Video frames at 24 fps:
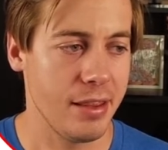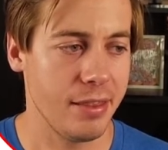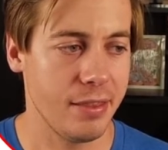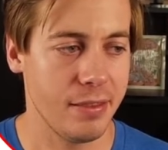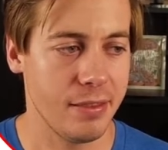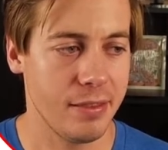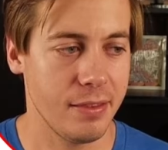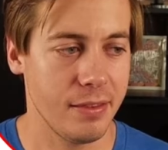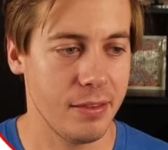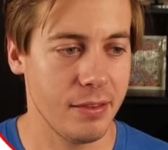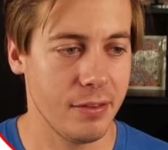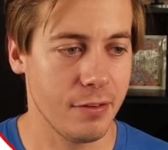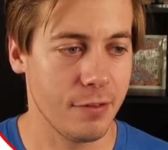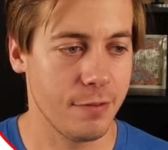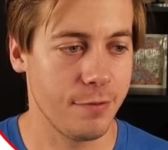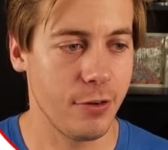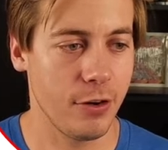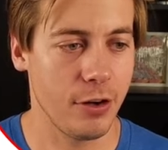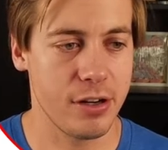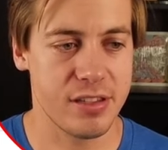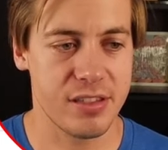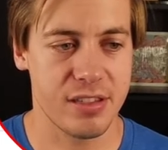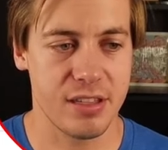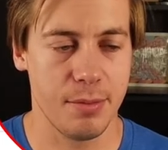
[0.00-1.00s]
and they're
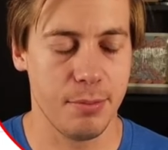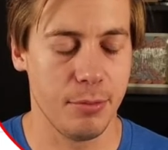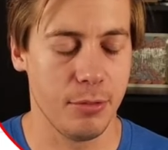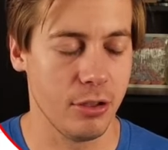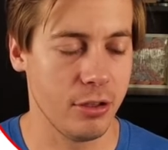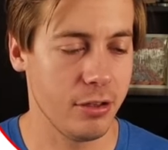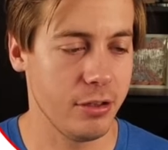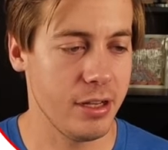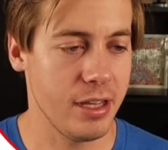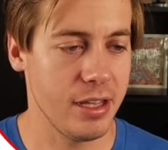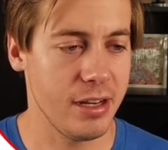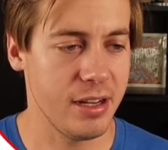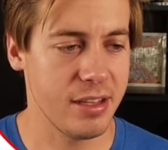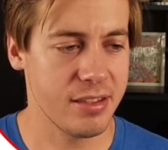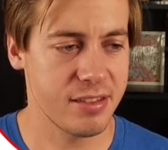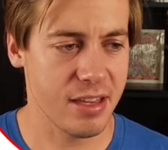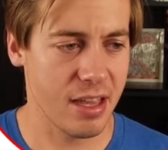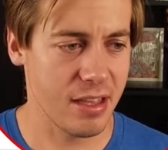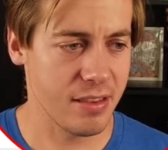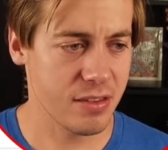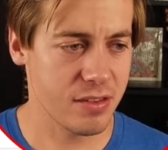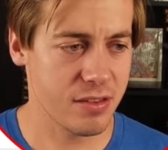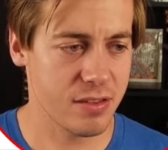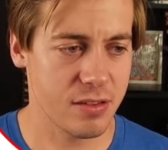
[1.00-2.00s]
very similar in a
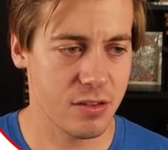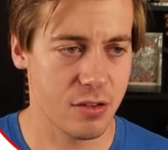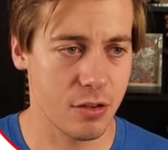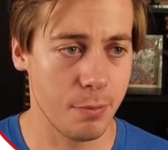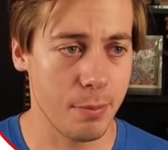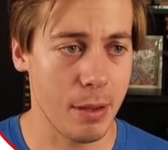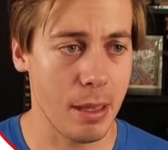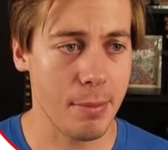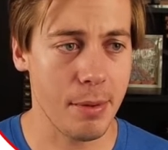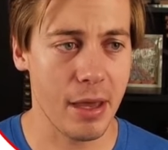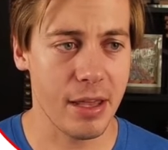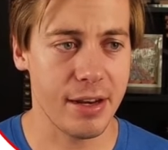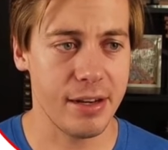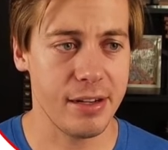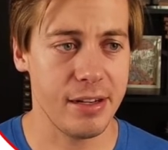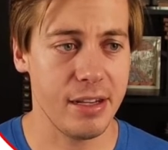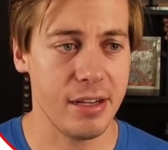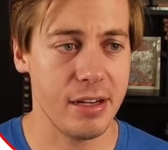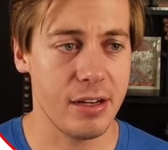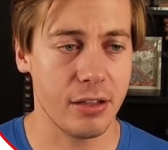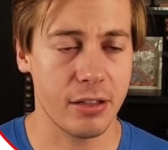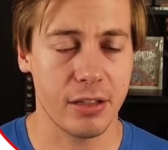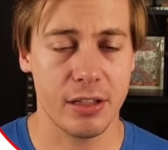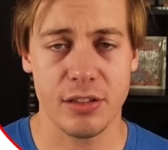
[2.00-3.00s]
sense. So maybe I didn't
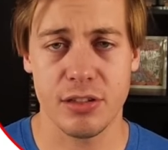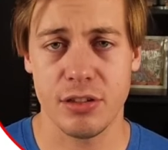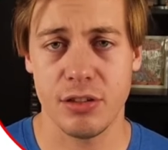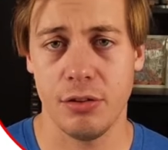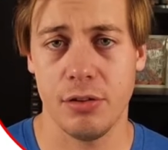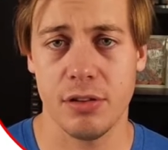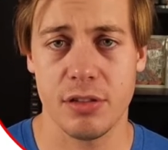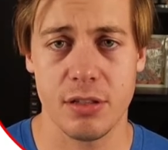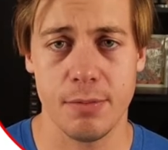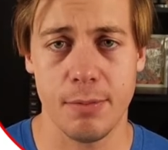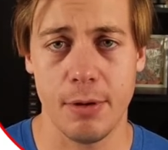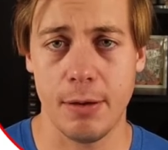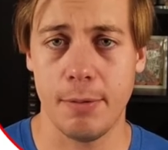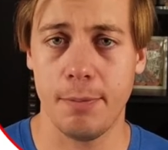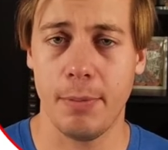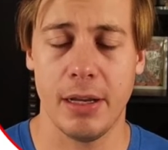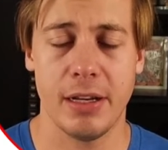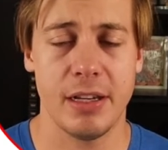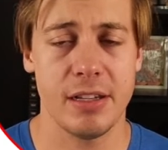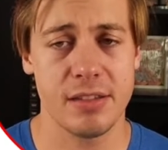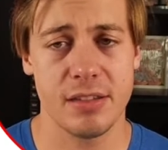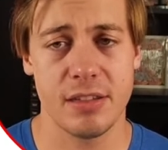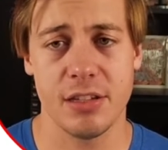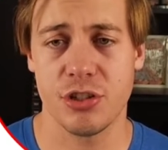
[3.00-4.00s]
need to continue to submit
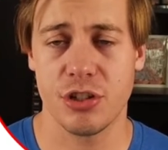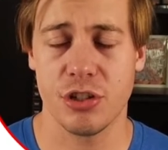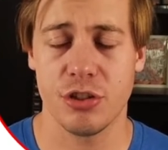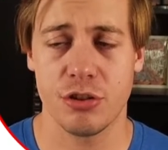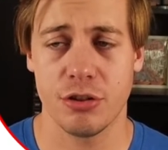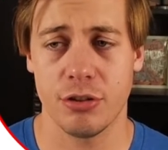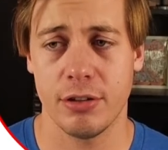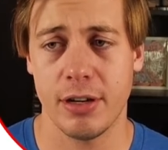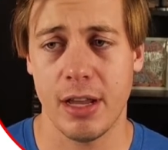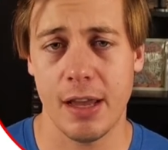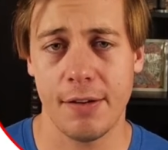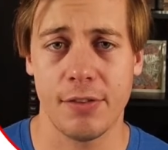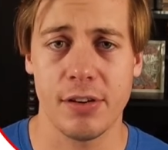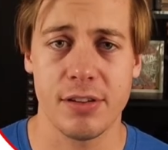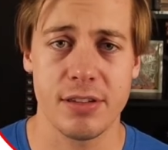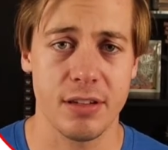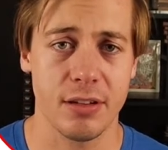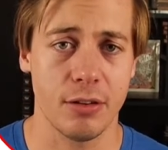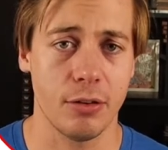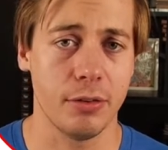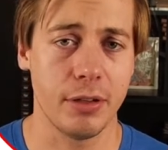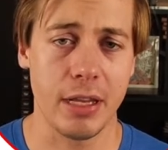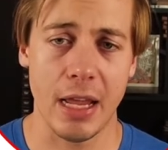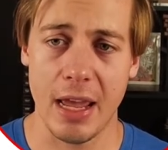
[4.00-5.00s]
my decision tree every
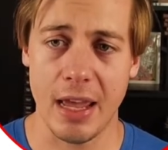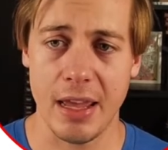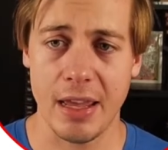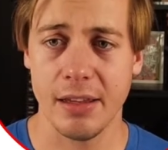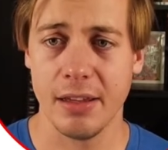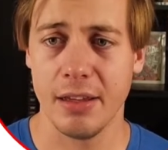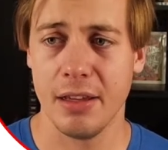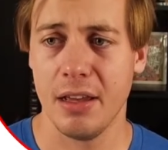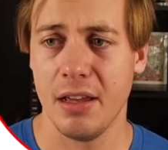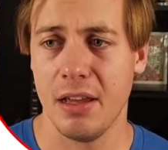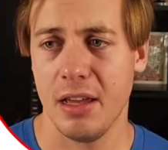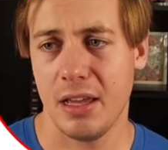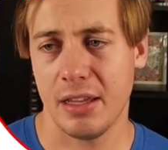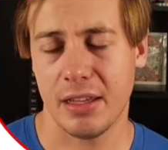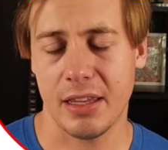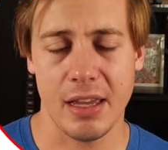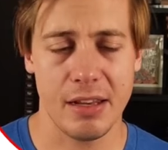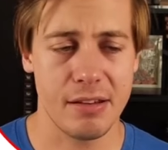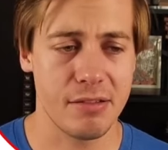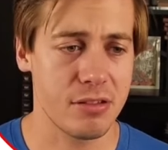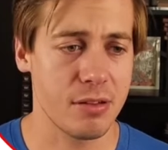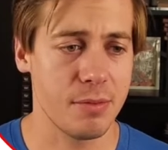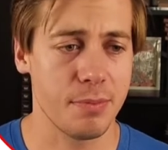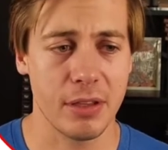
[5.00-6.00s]
single day.
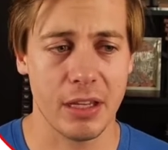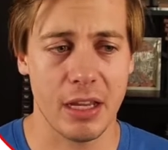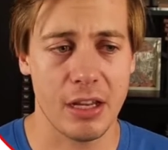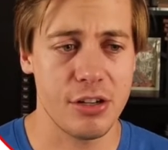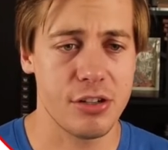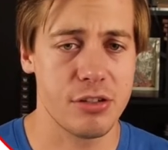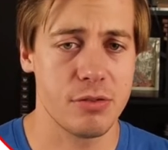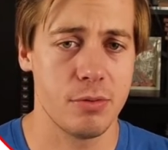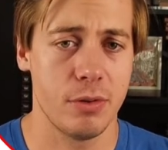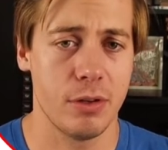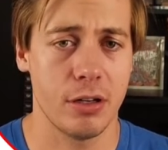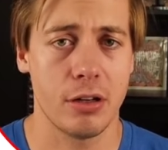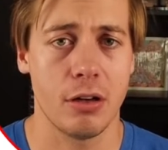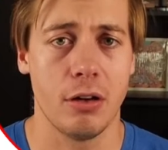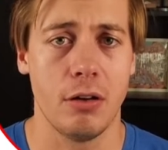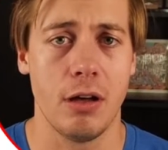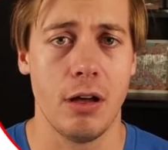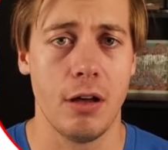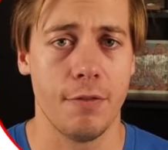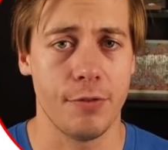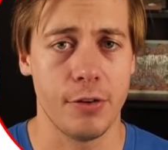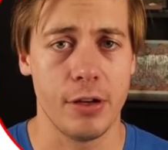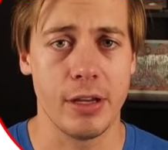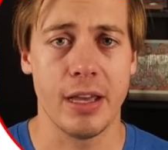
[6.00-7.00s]
Again, something I just want to
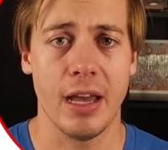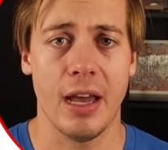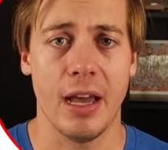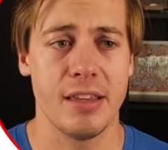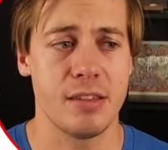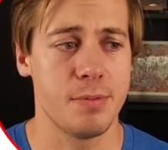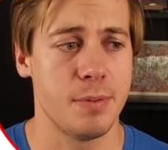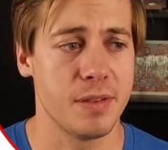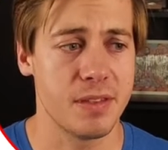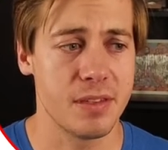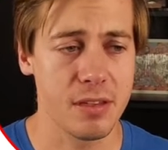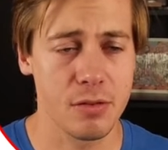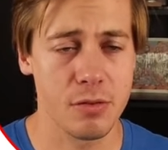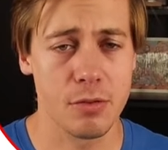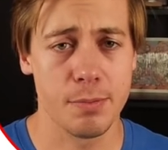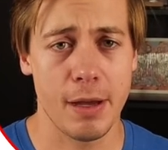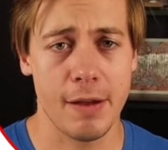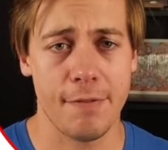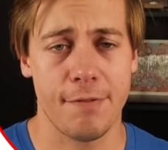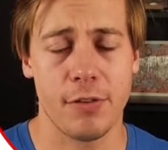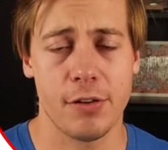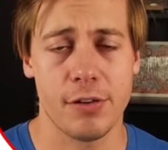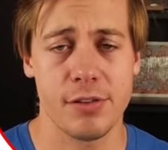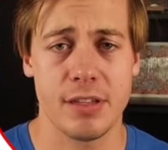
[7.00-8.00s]
call out for you guys, because this was
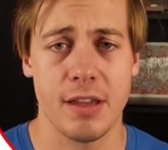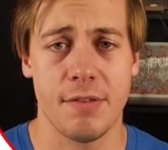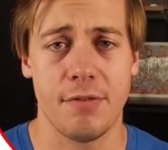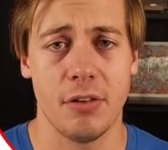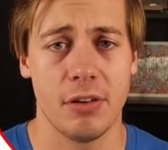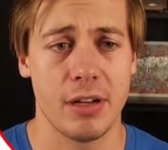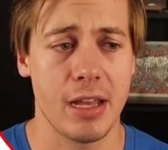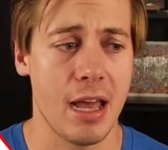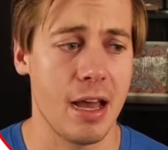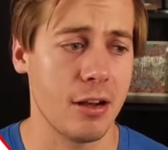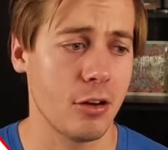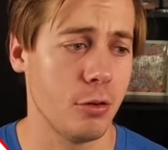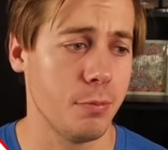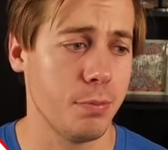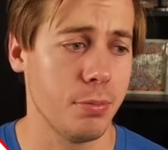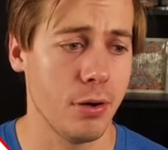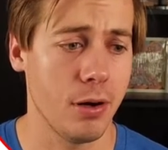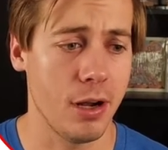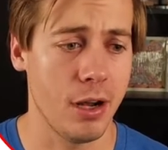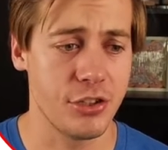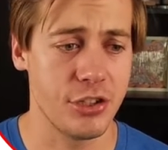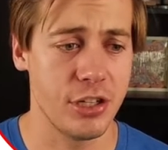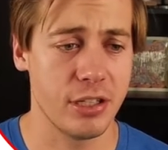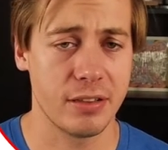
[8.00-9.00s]
my first ever Kaggle
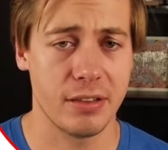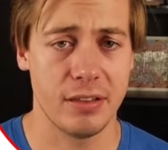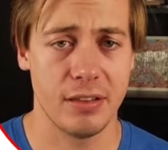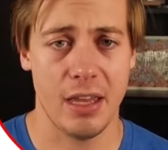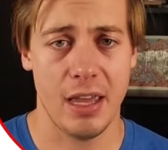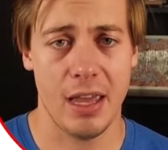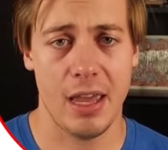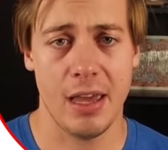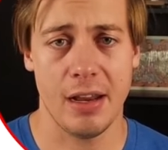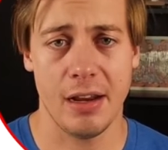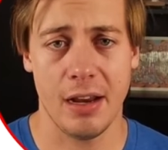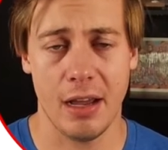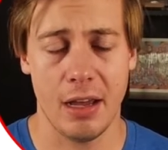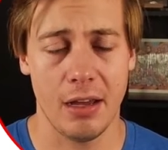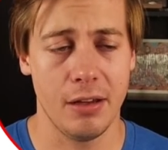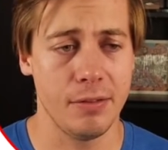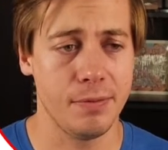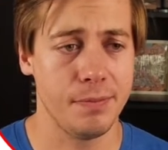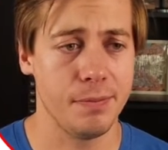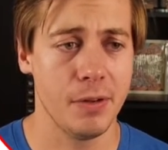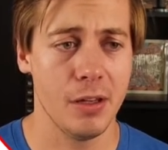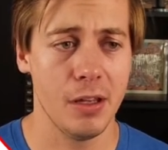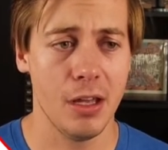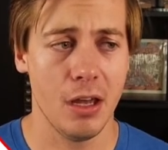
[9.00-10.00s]
project and
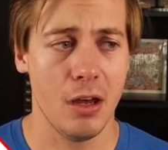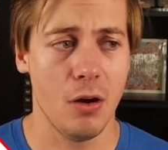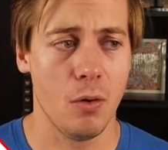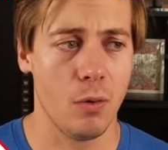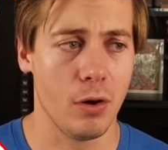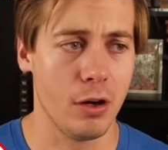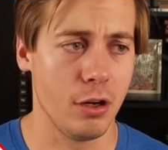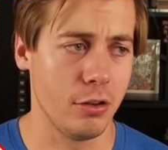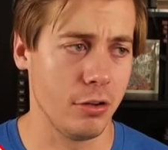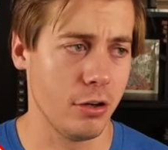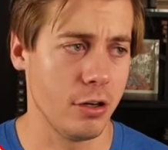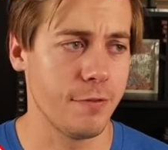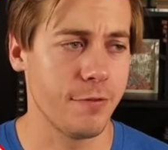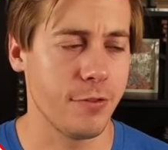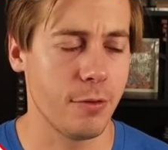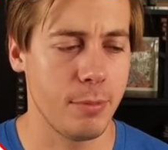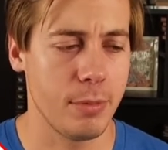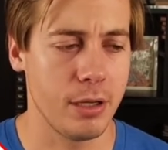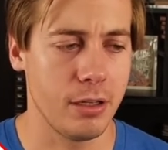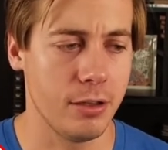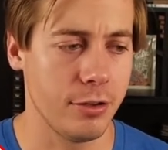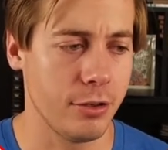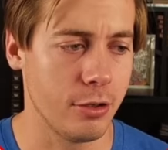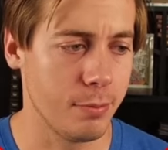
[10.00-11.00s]
I want to learn
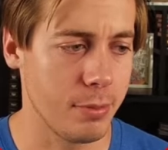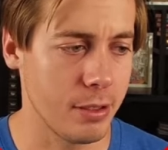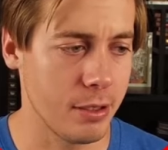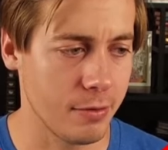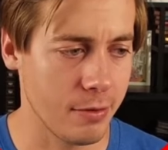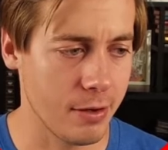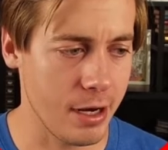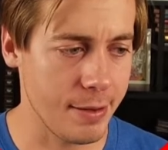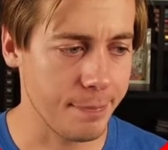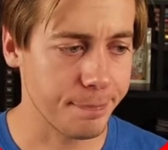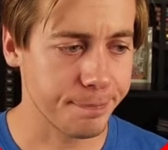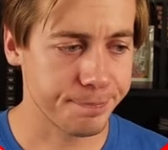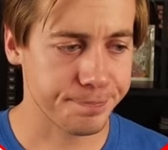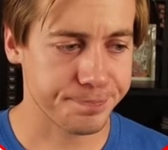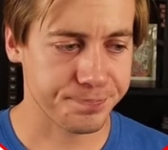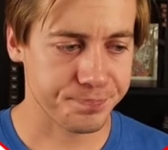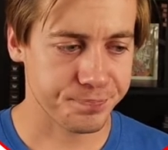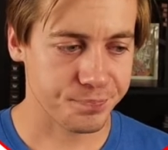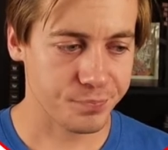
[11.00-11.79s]
from it a little bit, right?